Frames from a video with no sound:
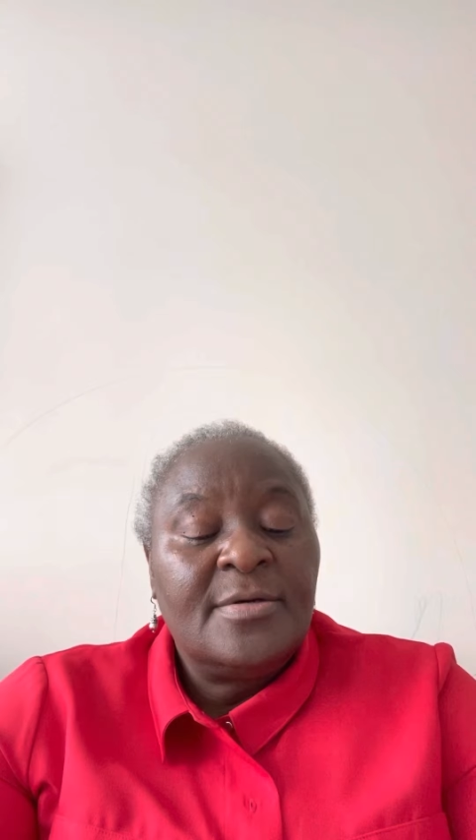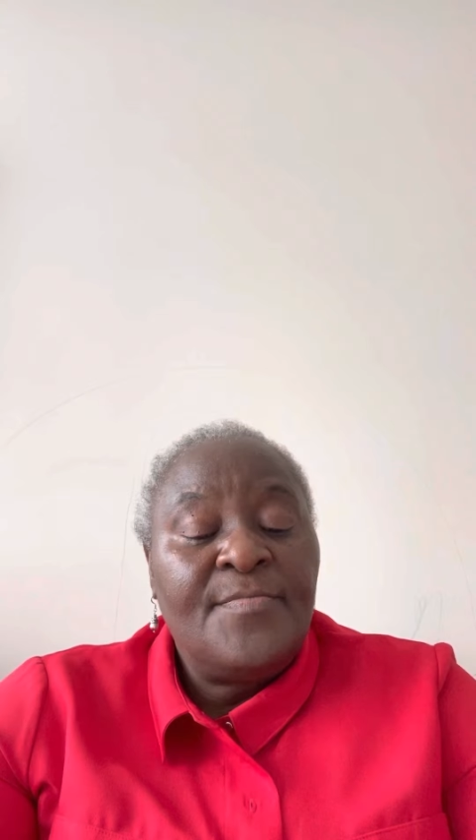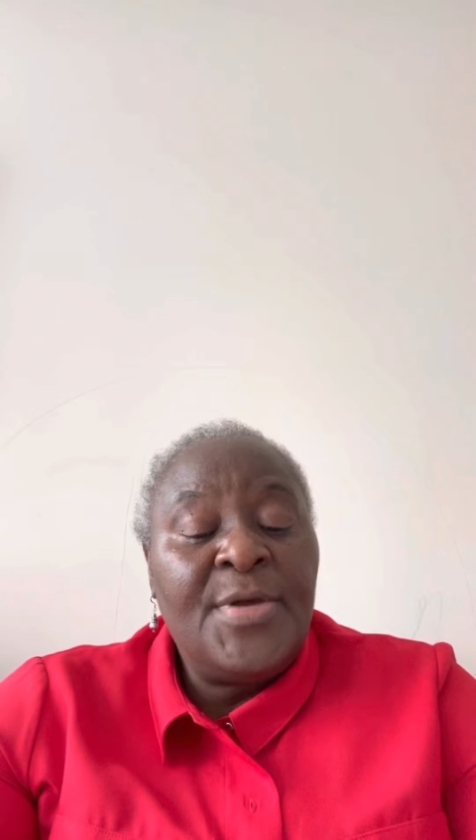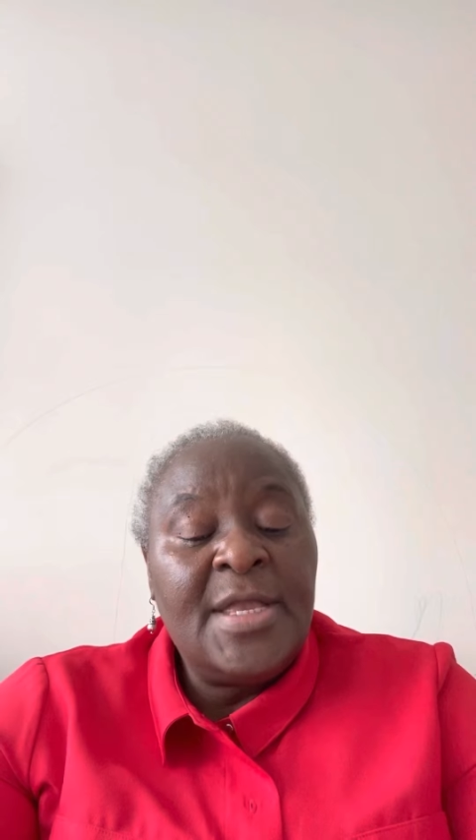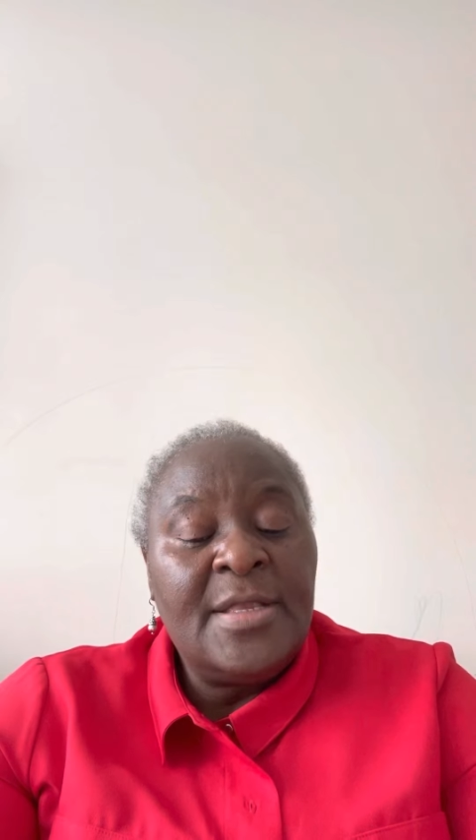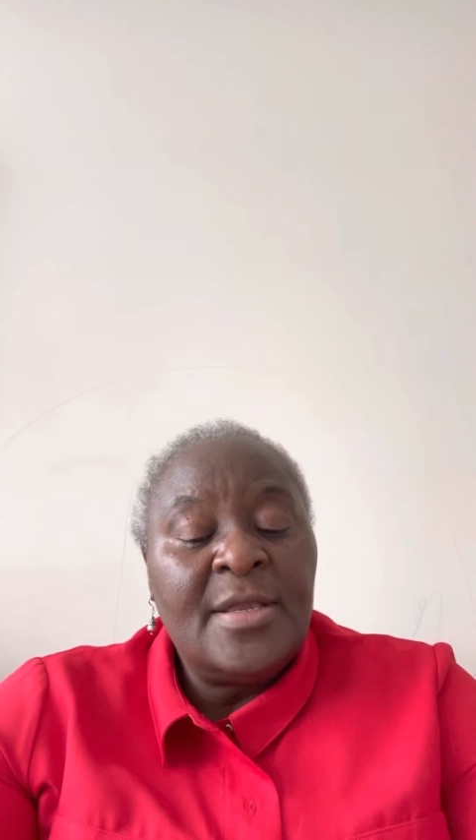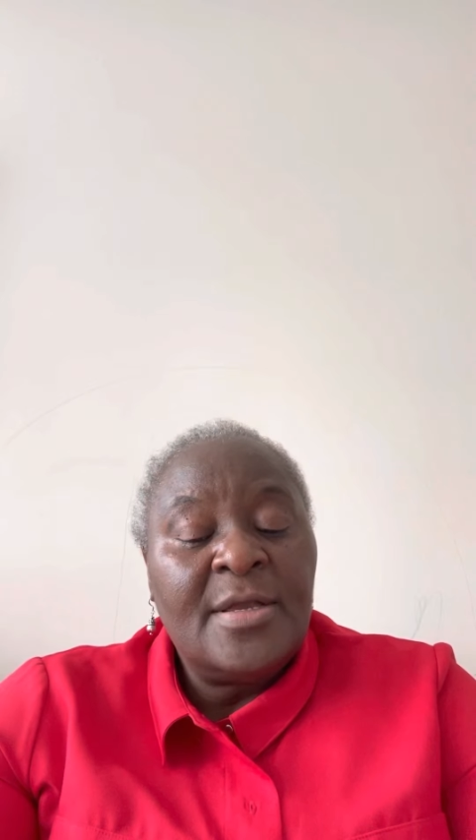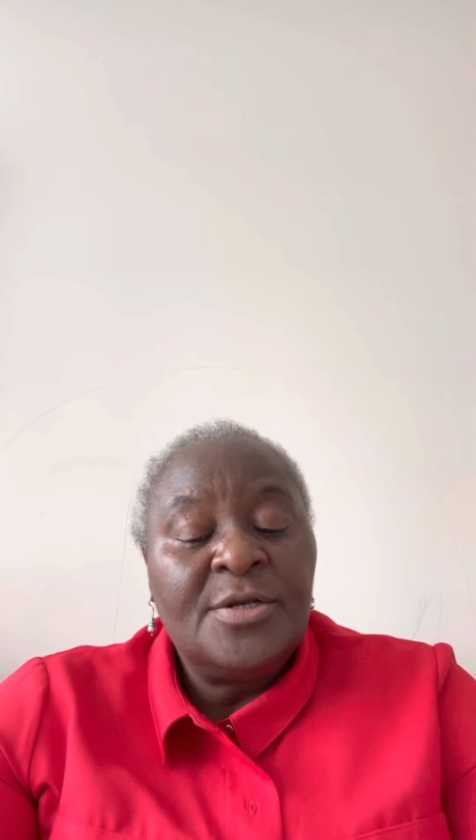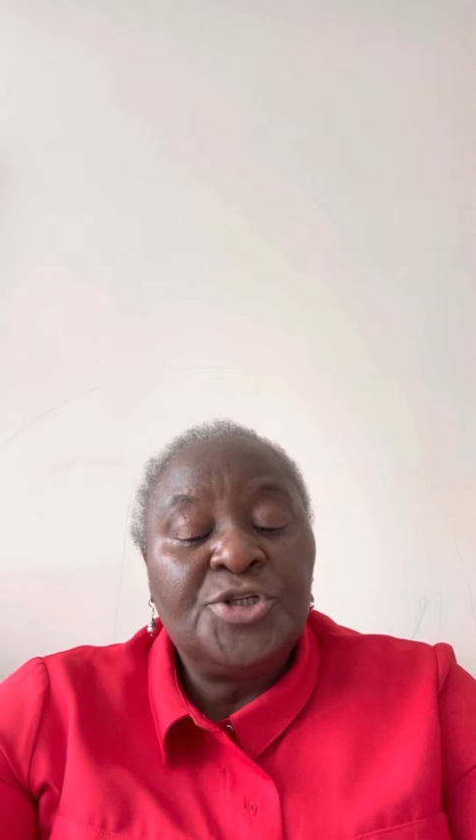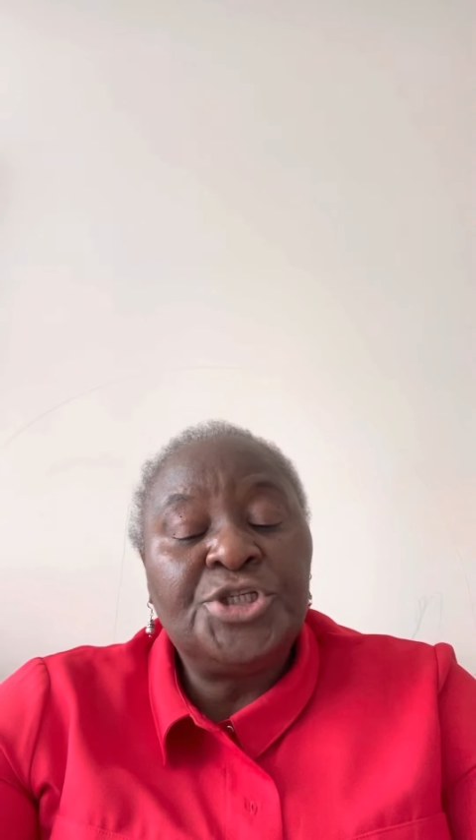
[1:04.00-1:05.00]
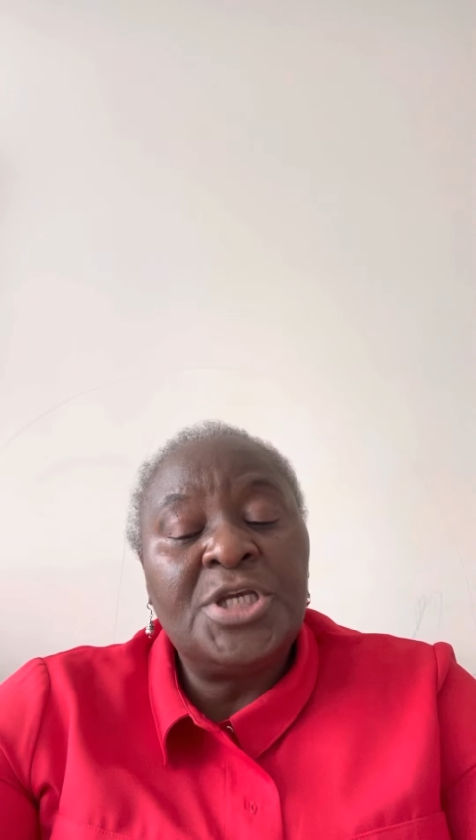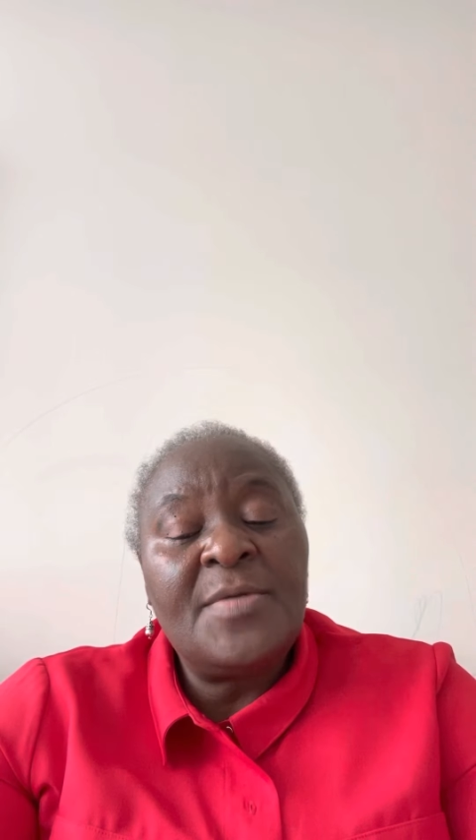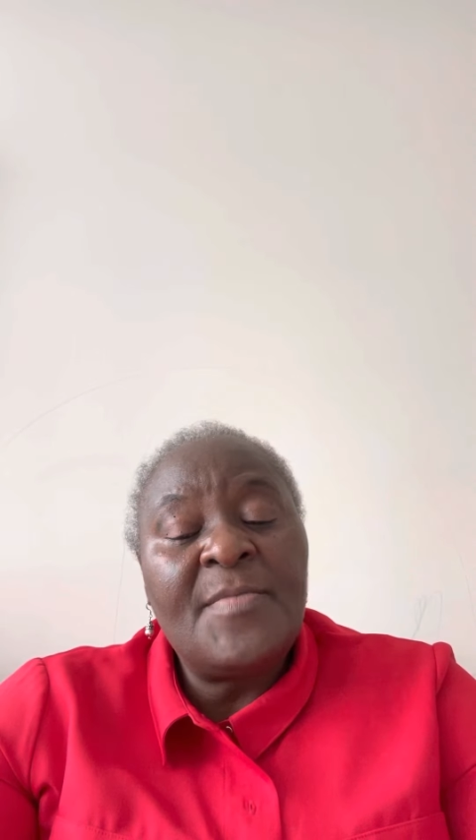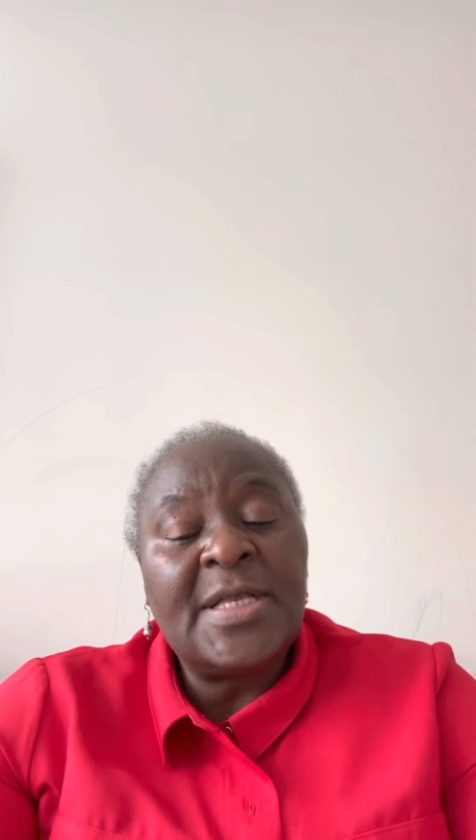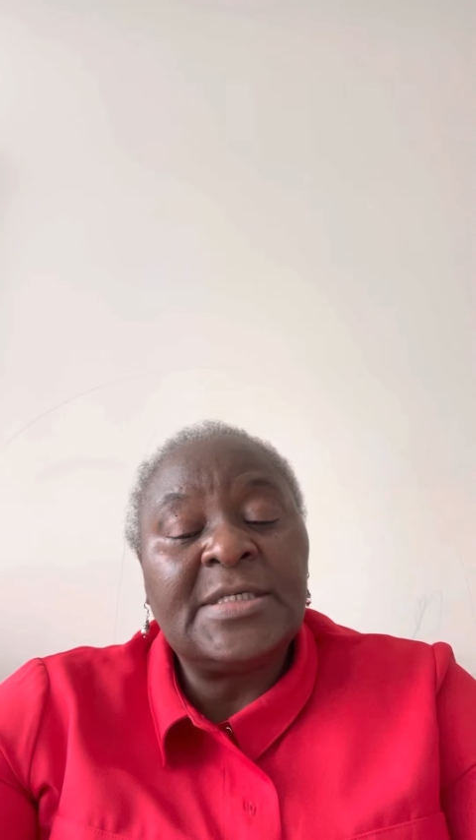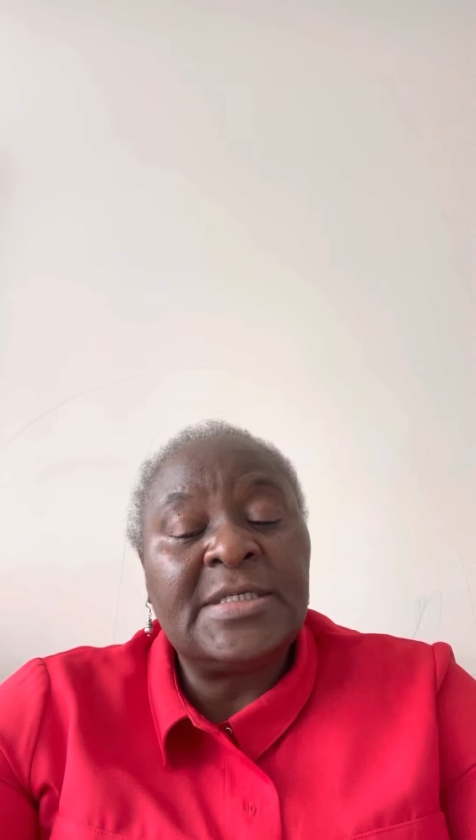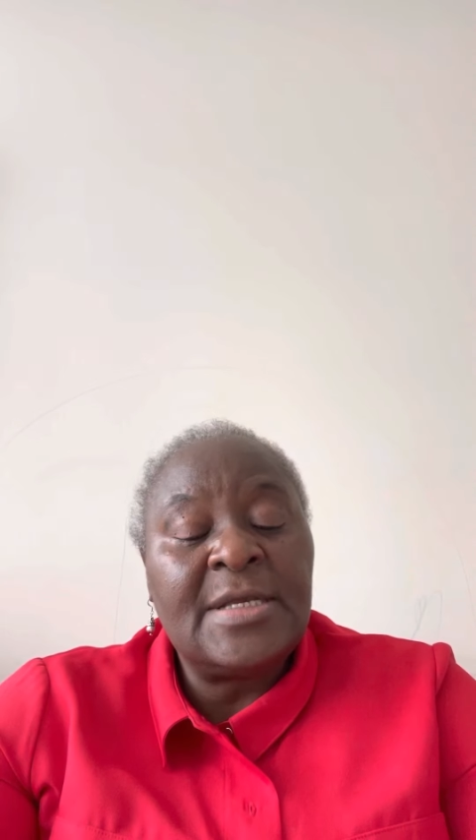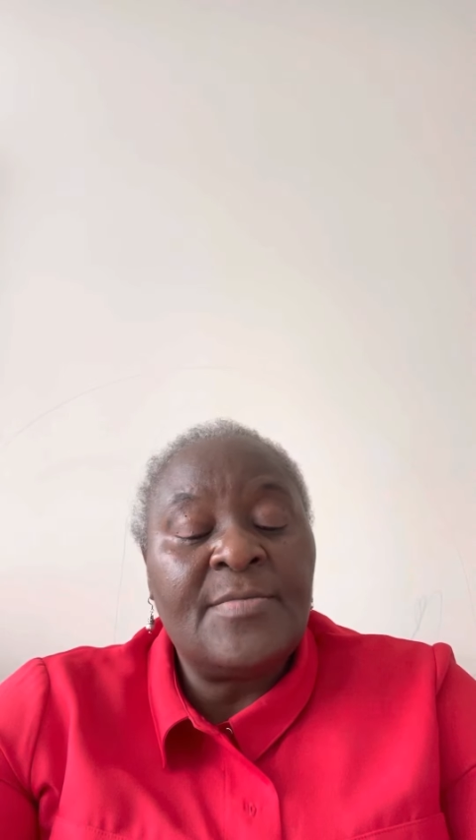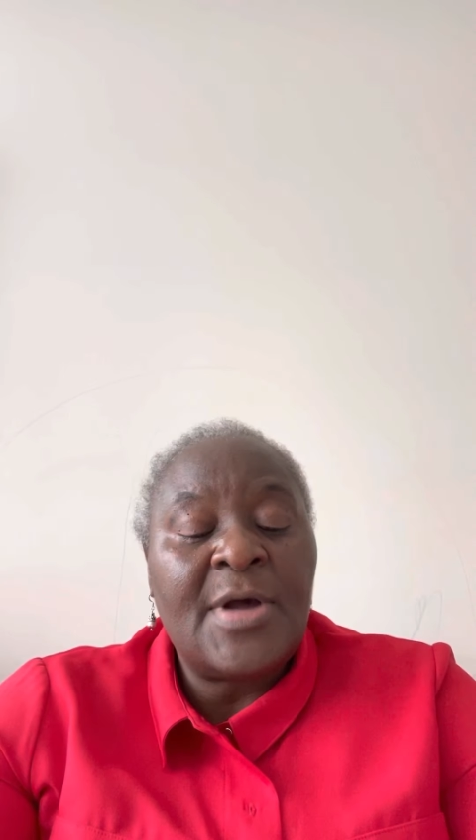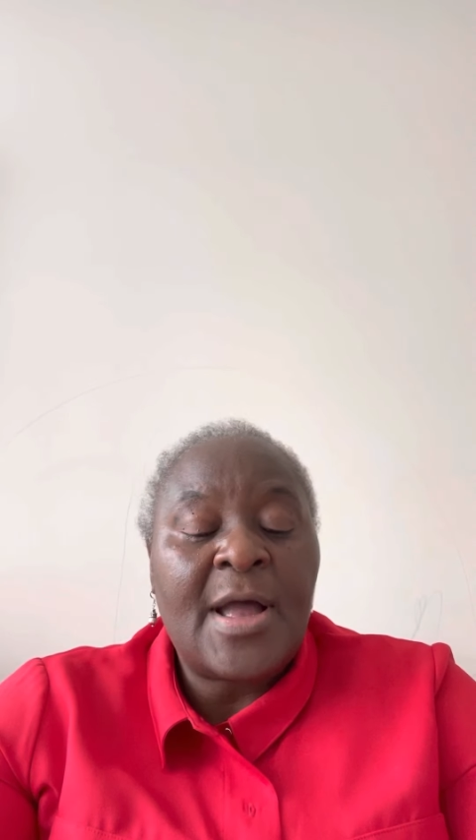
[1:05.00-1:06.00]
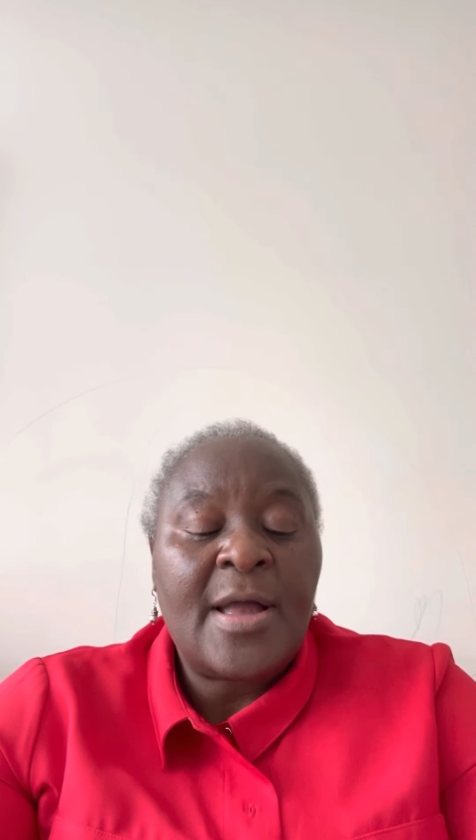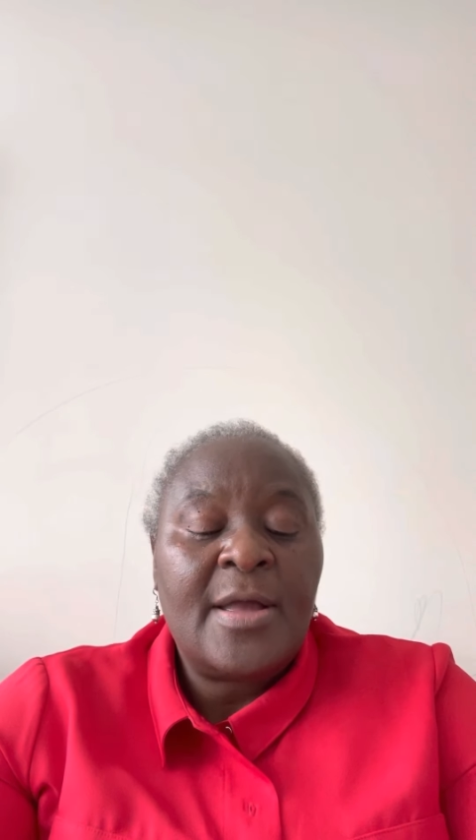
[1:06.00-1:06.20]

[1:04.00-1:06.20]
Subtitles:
pain, shame, and stigma,